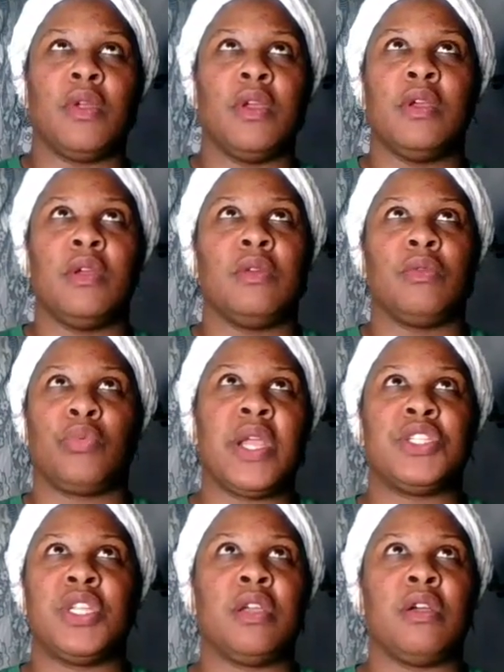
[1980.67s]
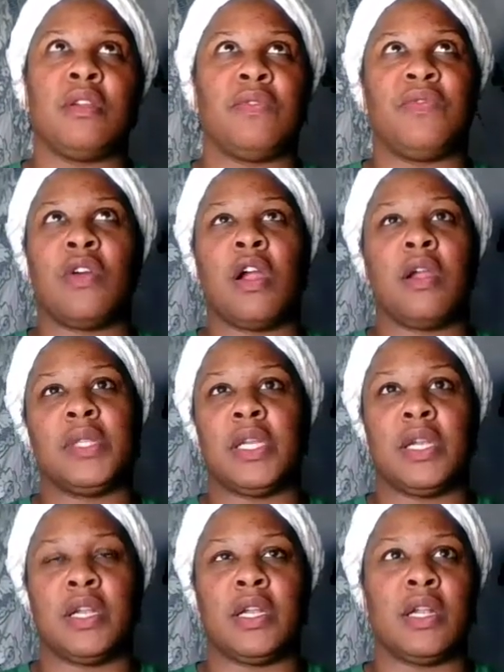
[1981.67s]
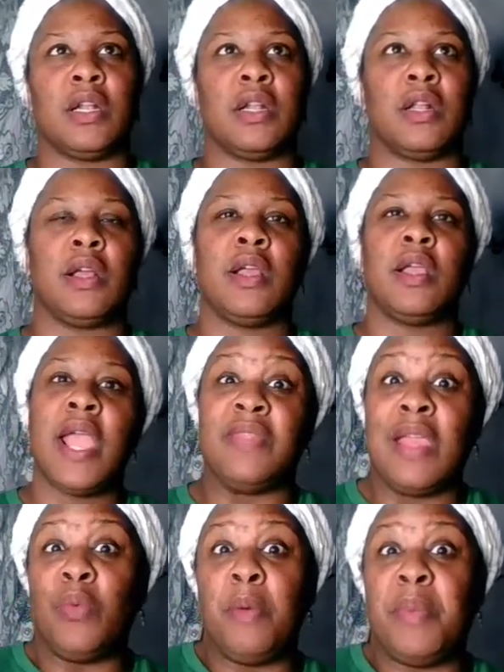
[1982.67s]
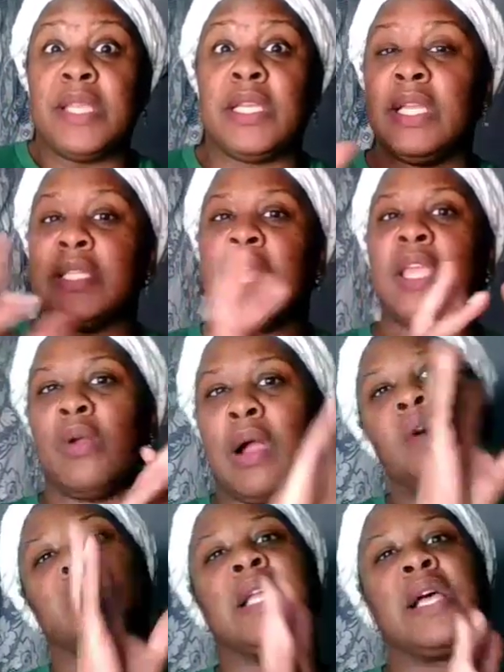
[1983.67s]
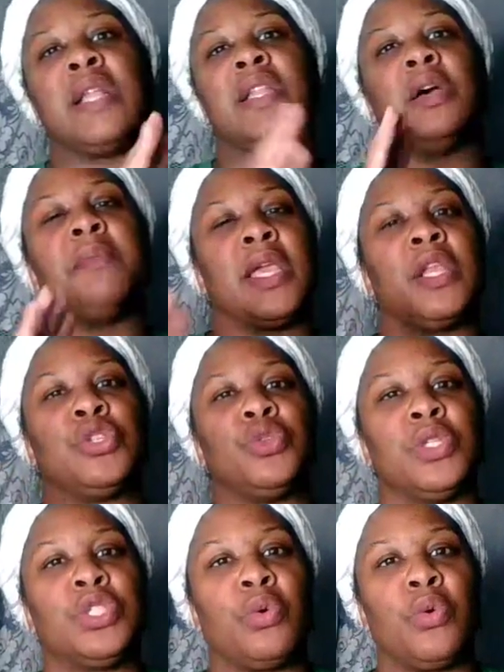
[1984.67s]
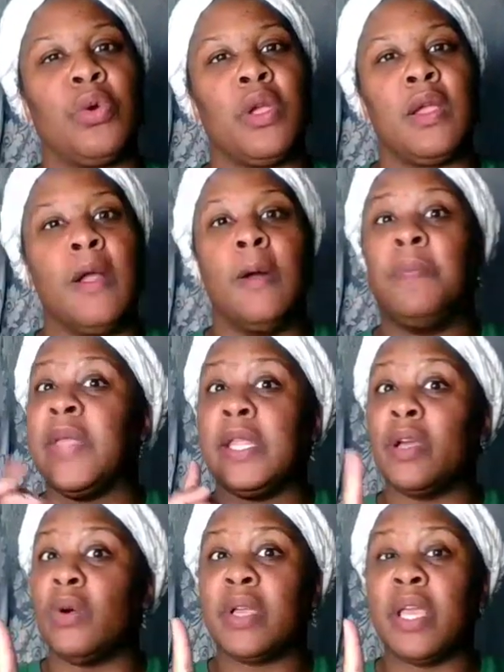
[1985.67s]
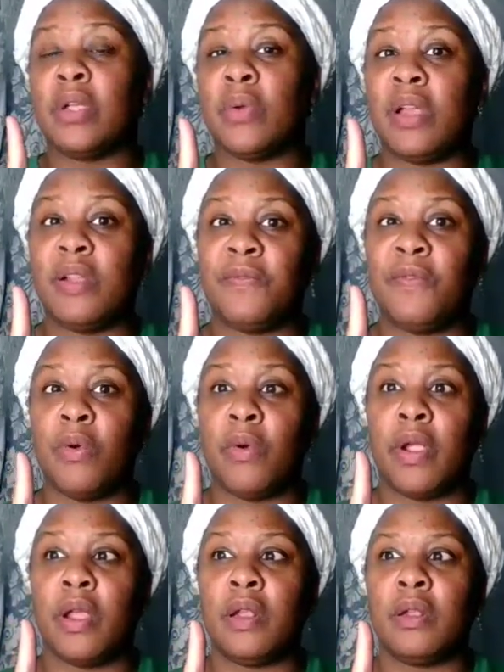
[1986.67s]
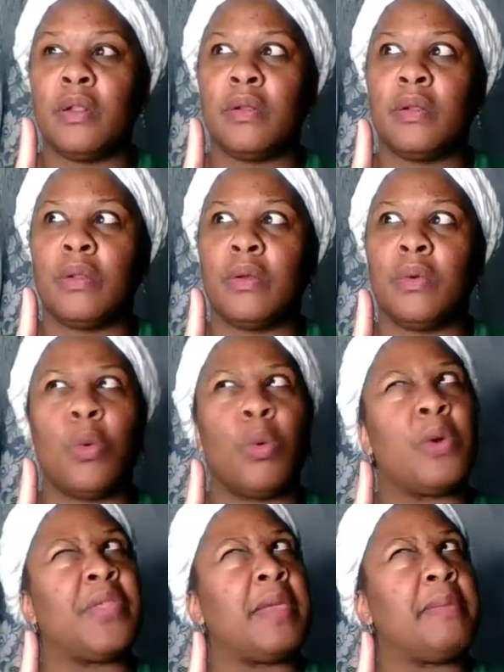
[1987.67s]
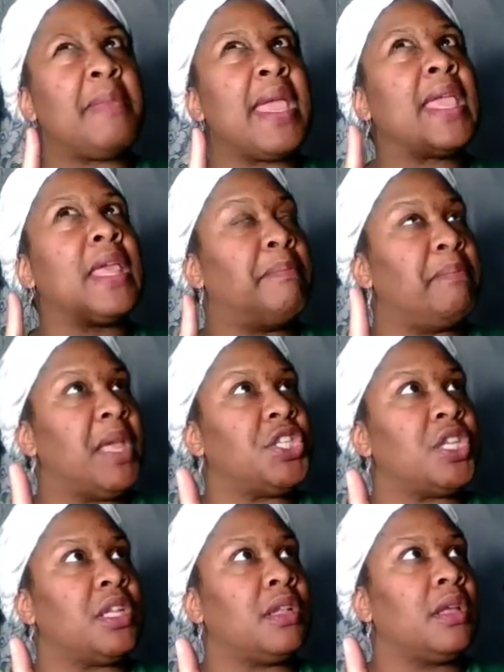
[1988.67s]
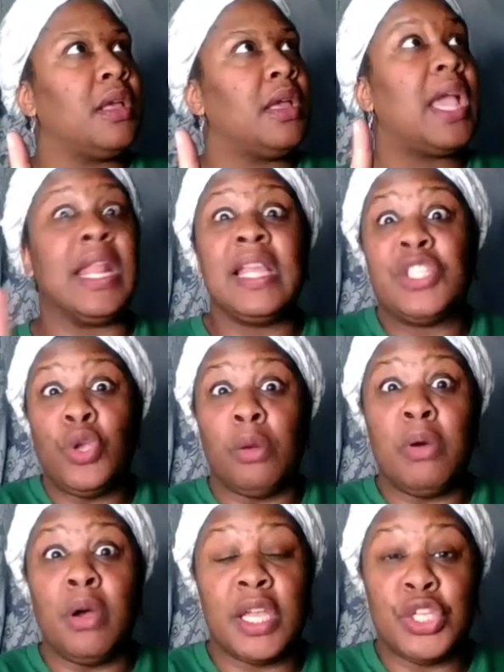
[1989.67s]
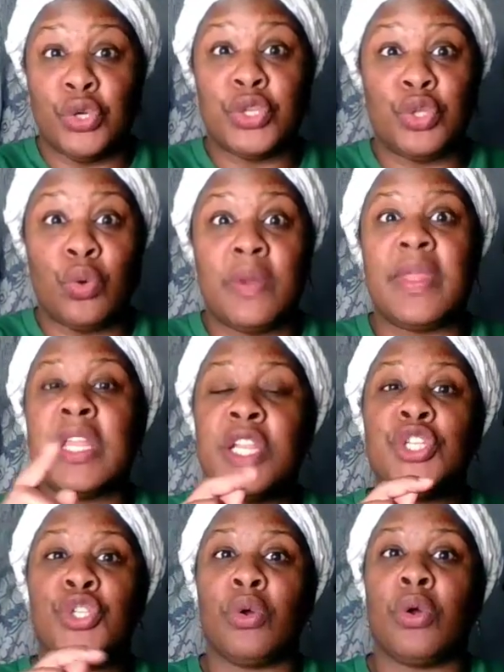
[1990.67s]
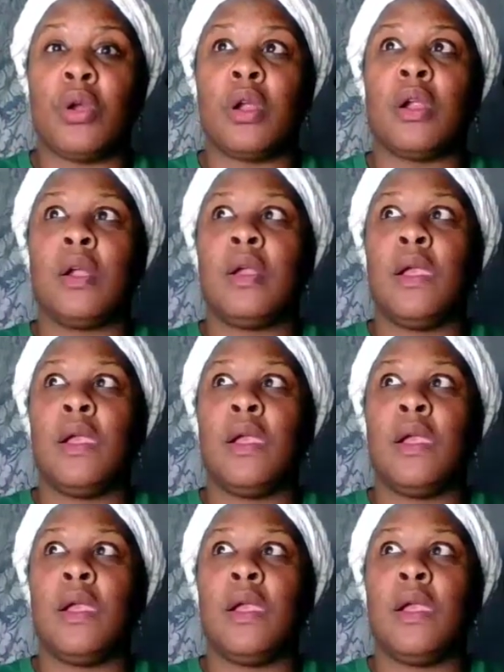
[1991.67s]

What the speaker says: ranching on a farm, da da da da da. And they will basically take your outline and they'll make it into a story. They don't get credit for it, or they may get a mention. And it's your book, it's your story. That is your